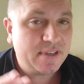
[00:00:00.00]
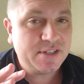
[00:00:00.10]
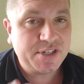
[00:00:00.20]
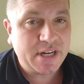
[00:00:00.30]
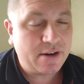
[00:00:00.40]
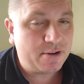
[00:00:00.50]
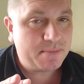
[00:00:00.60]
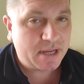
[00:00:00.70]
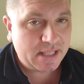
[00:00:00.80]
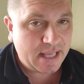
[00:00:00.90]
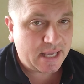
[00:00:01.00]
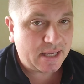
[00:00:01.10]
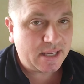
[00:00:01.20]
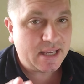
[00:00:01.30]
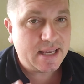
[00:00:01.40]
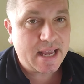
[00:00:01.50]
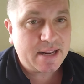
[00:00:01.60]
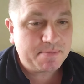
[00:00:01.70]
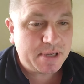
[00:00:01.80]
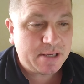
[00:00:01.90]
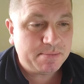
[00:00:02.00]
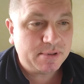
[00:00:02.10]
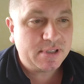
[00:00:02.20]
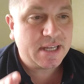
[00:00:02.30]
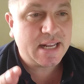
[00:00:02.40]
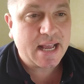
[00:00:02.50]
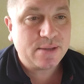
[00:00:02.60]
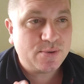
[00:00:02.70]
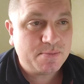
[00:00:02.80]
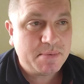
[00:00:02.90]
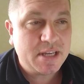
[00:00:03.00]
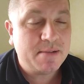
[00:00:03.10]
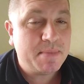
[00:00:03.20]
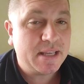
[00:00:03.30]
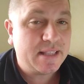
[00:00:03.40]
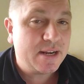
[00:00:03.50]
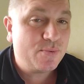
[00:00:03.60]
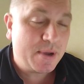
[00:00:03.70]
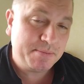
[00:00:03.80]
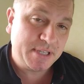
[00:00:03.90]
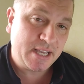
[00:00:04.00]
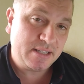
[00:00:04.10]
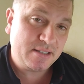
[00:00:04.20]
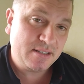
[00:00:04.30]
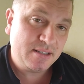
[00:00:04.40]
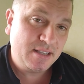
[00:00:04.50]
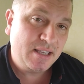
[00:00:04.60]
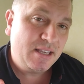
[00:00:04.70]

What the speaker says: in sharing my link and getting people to connect with me to make their websites